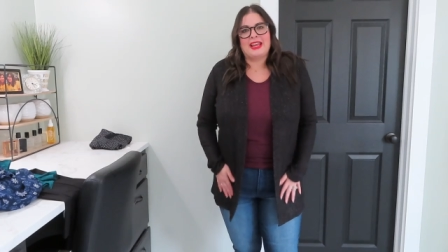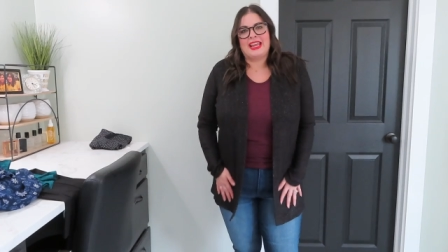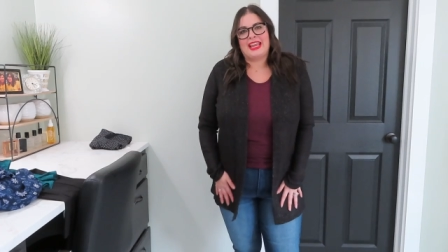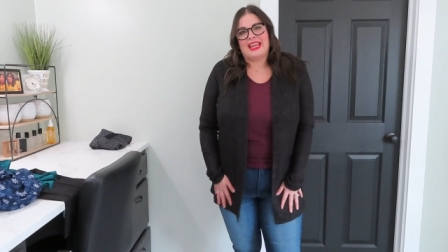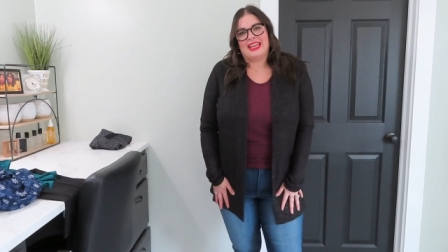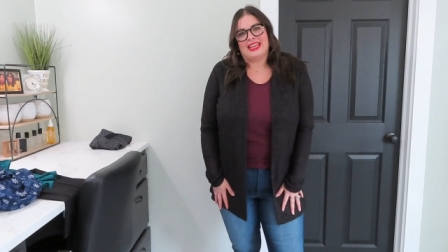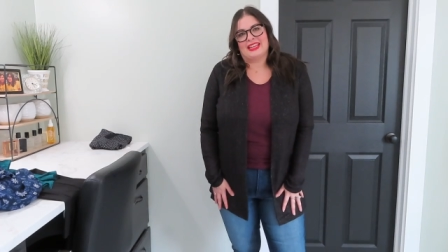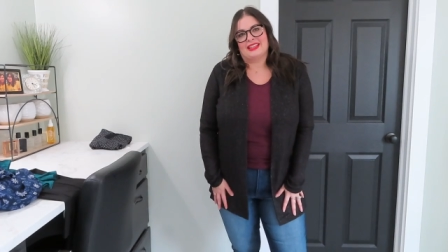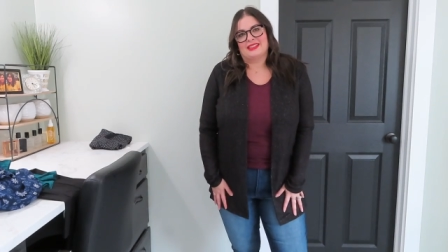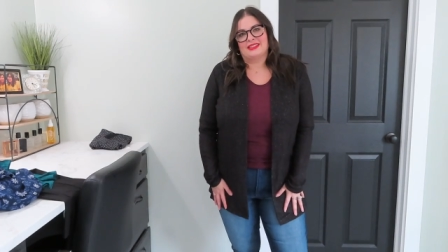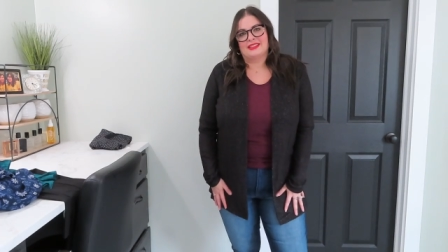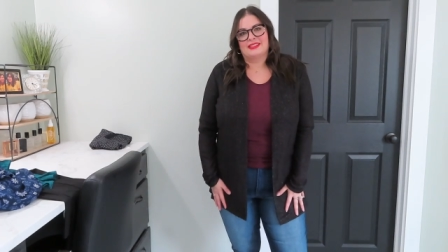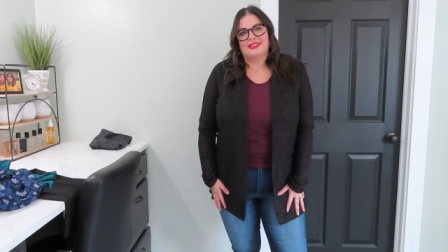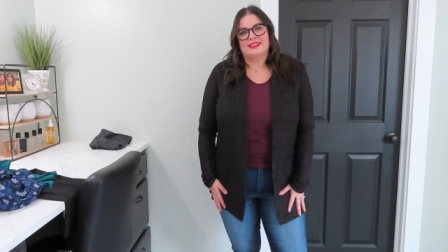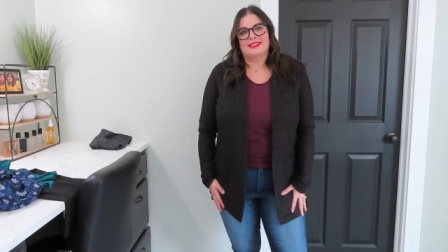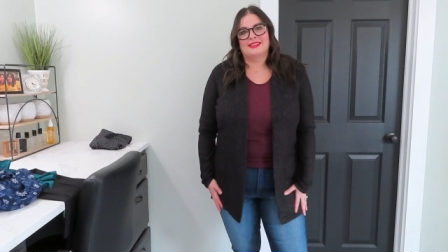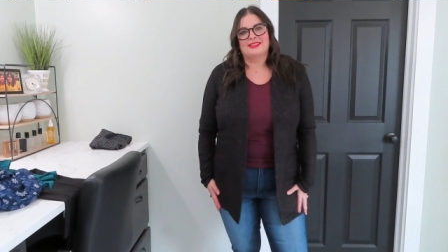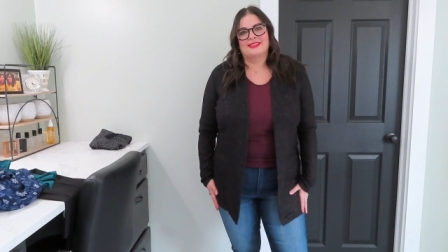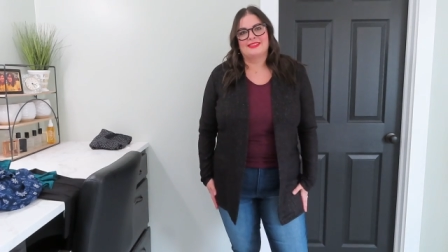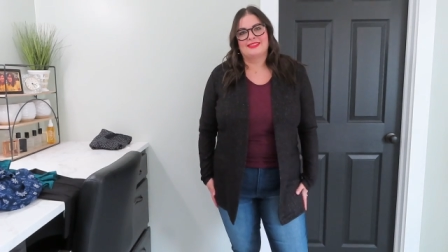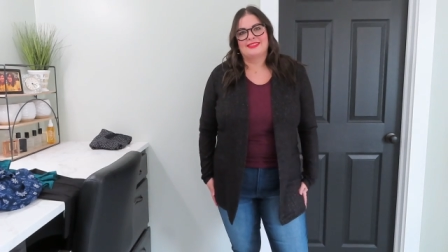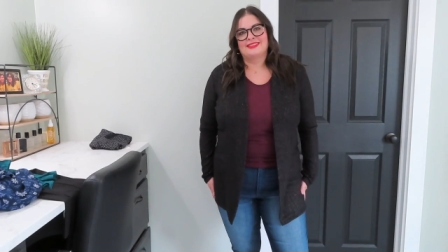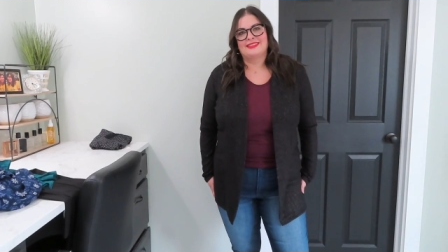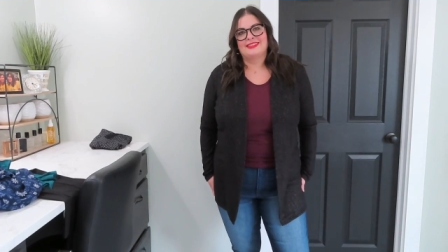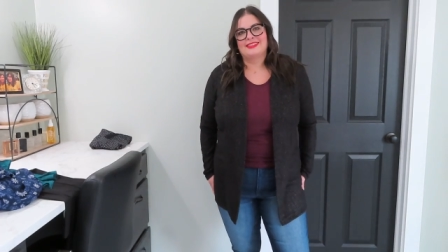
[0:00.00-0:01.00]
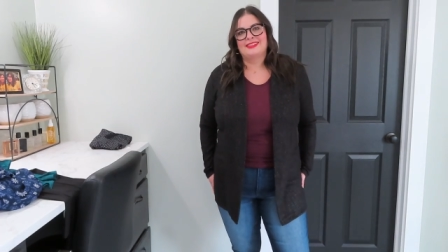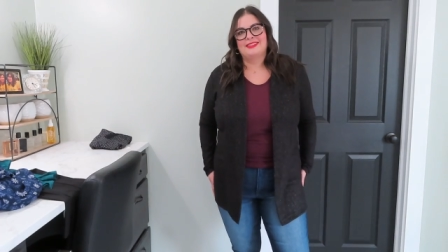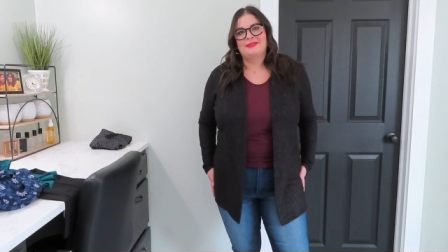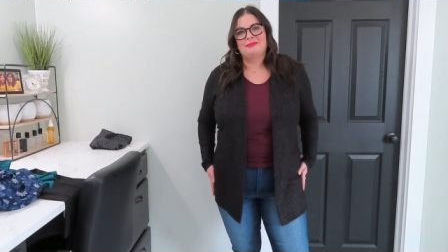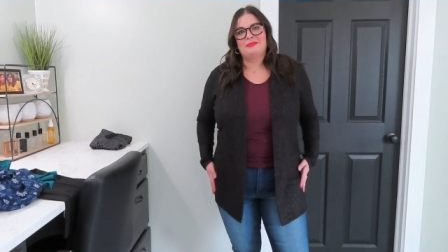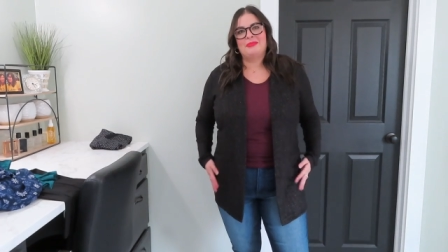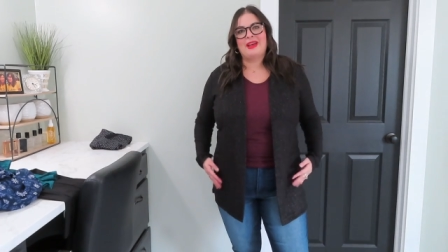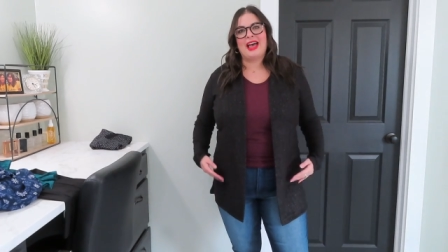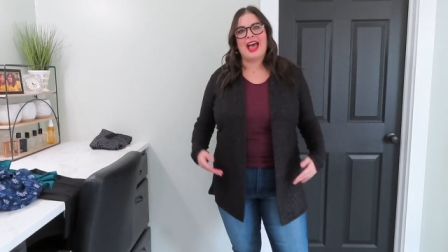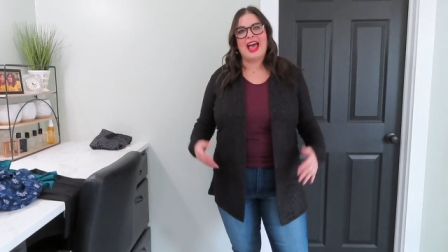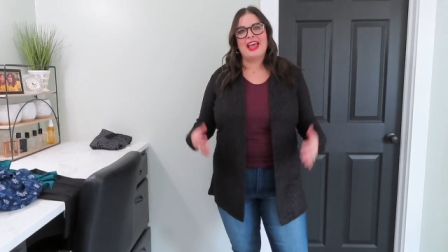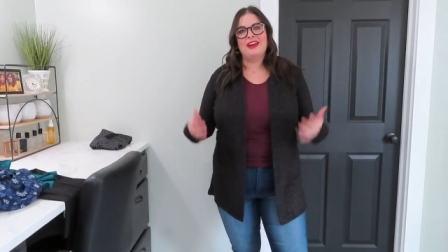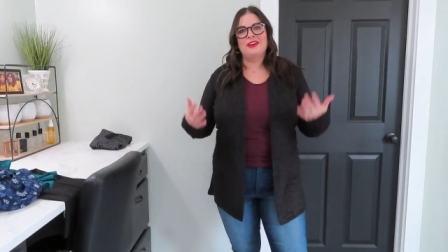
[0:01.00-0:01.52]
hands.
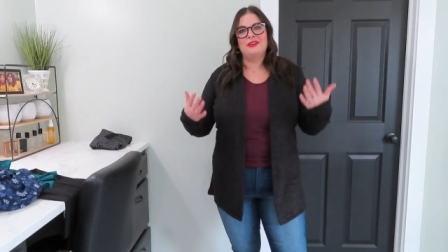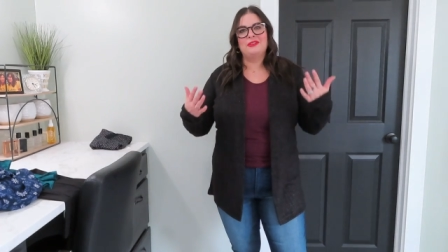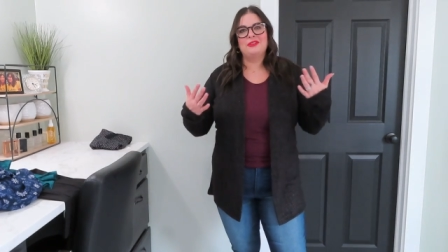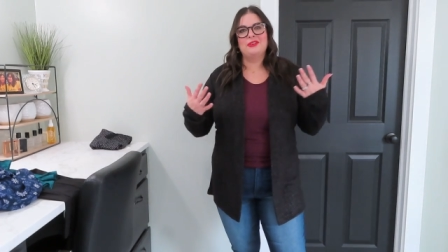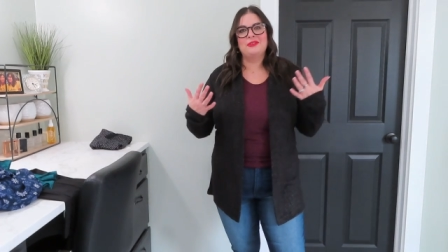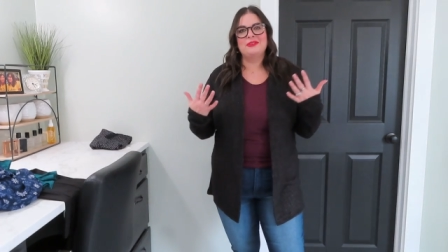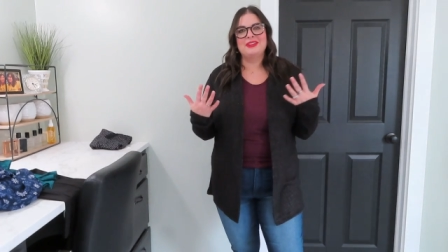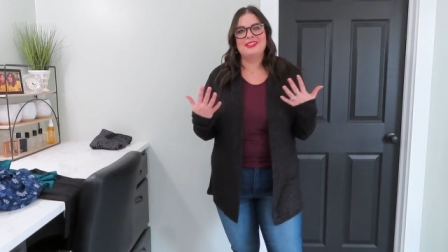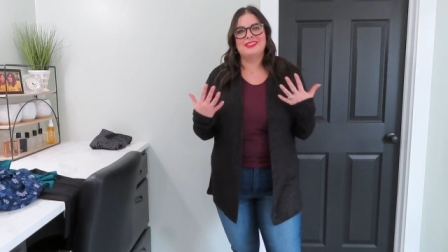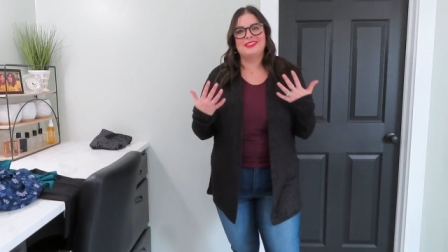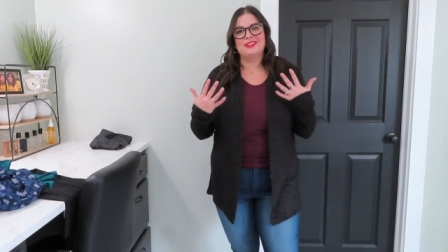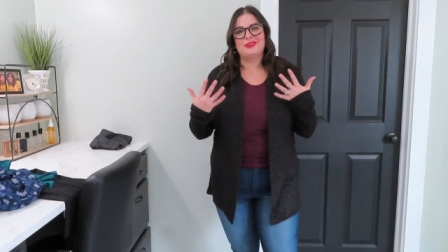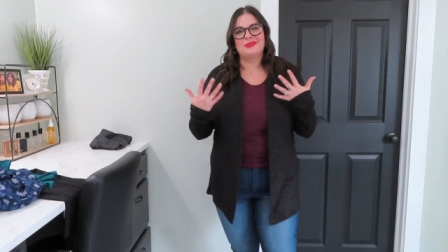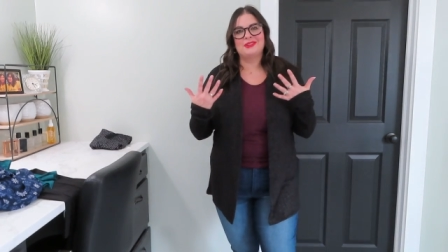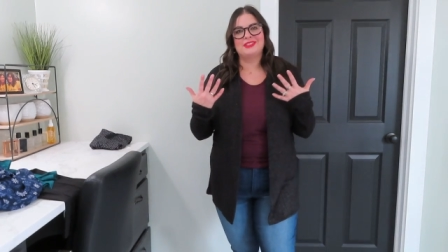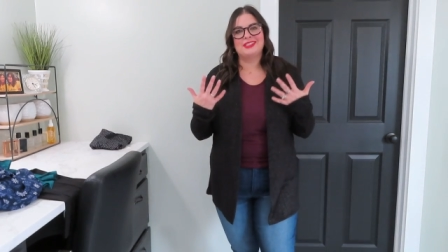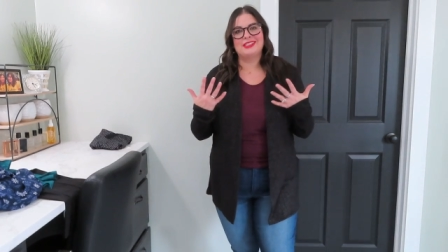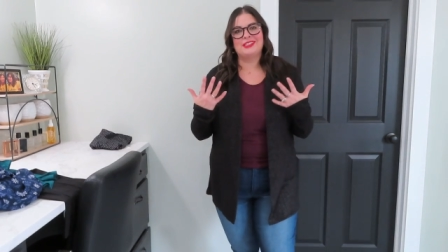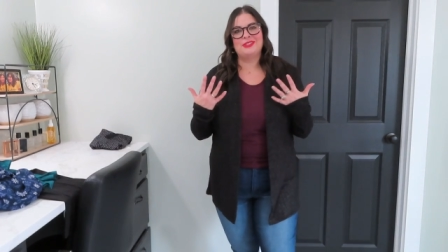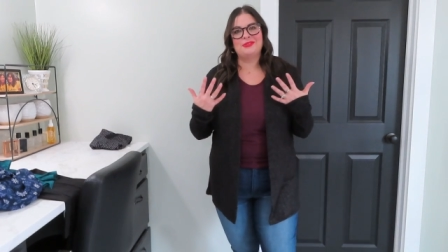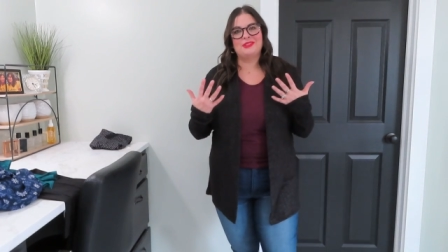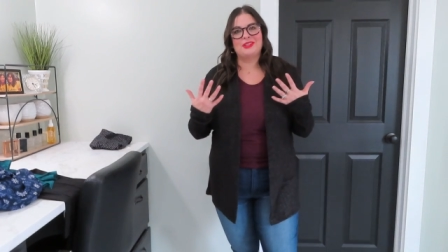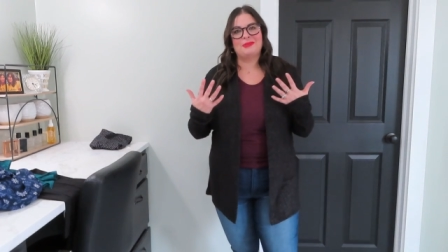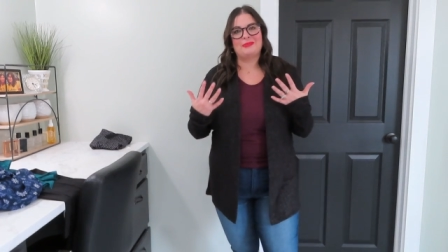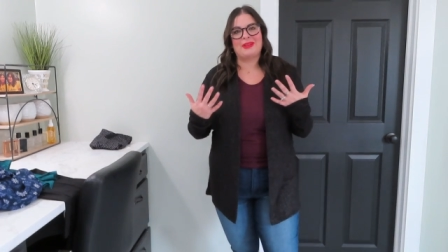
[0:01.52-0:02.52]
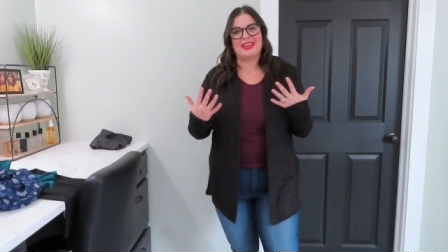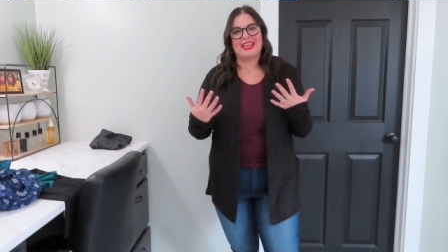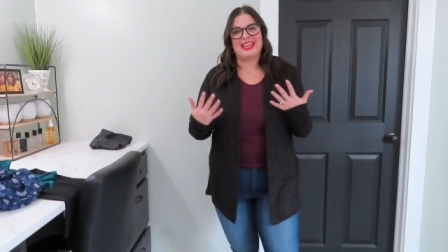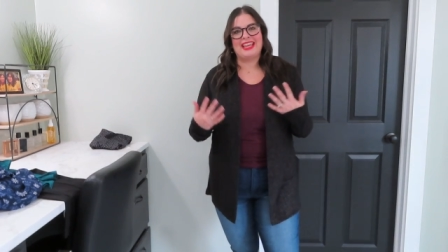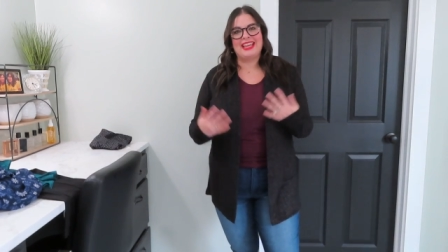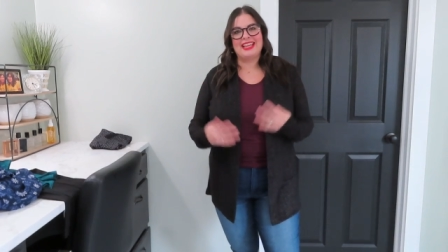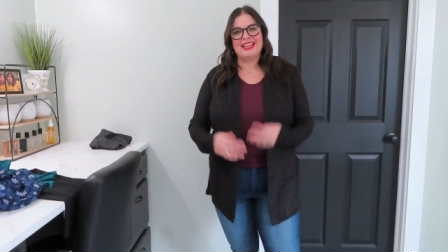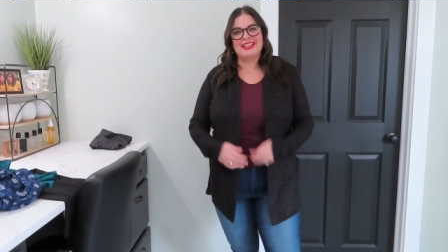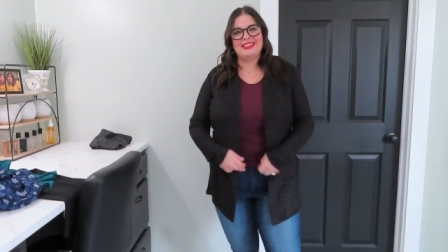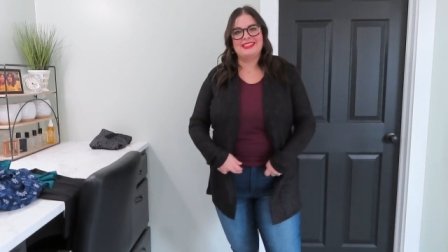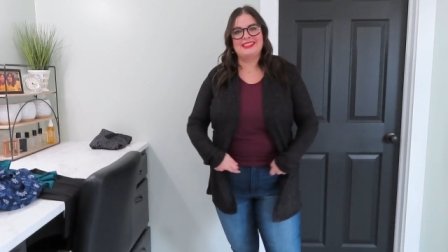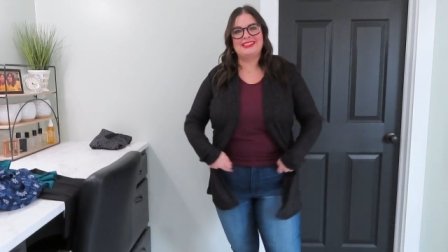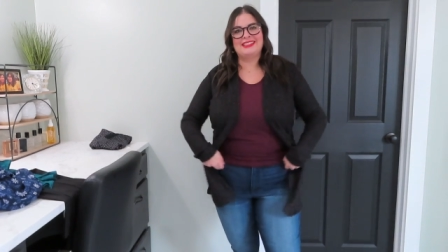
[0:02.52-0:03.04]
I don't always know what to do with my
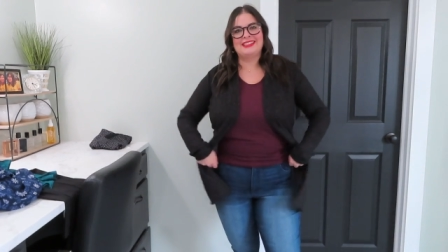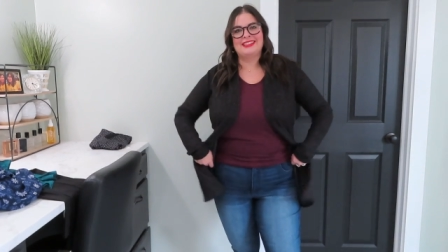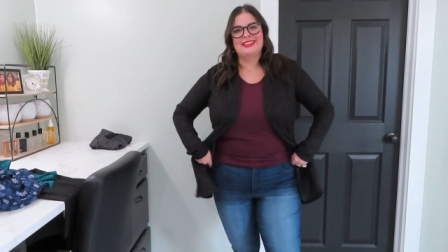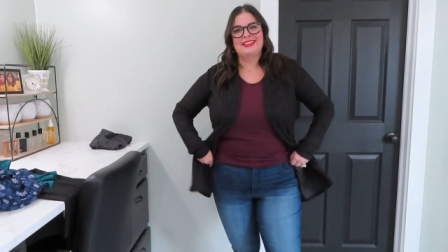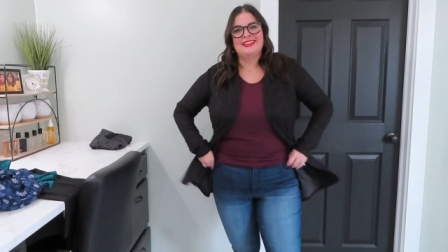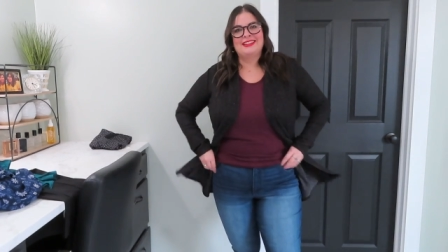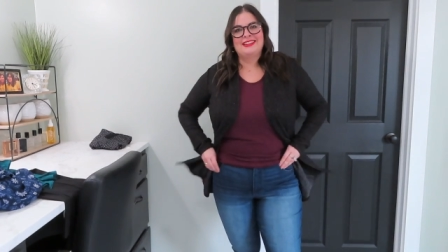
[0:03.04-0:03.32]
hands.